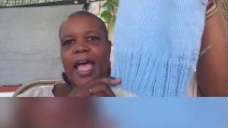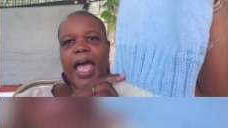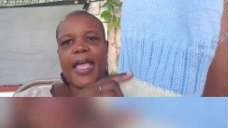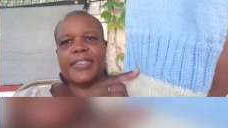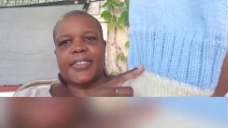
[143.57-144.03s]

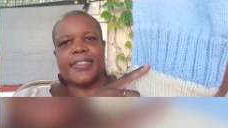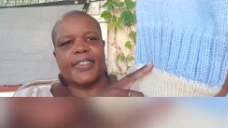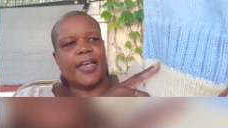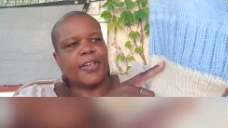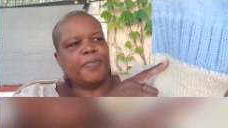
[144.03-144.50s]
I
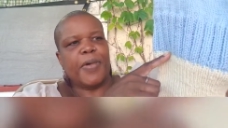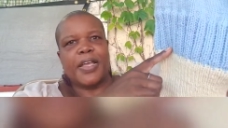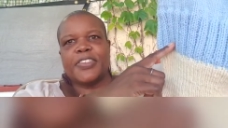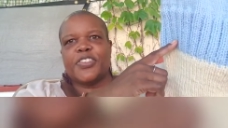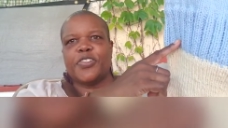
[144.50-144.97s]
stuck
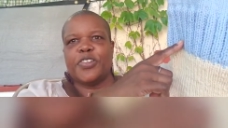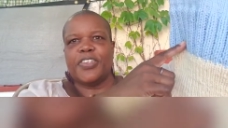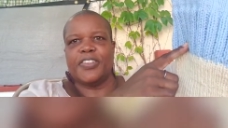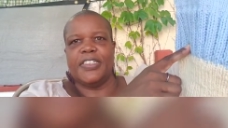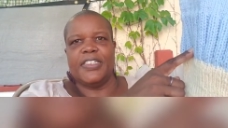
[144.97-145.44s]
my
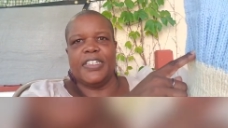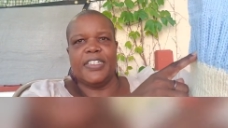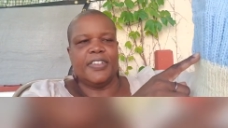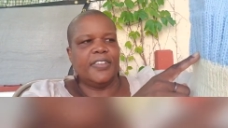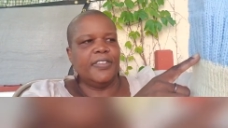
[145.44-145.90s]
circular
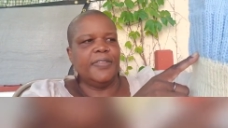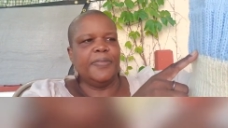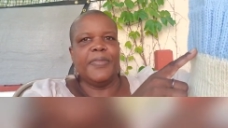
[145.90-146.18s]
needle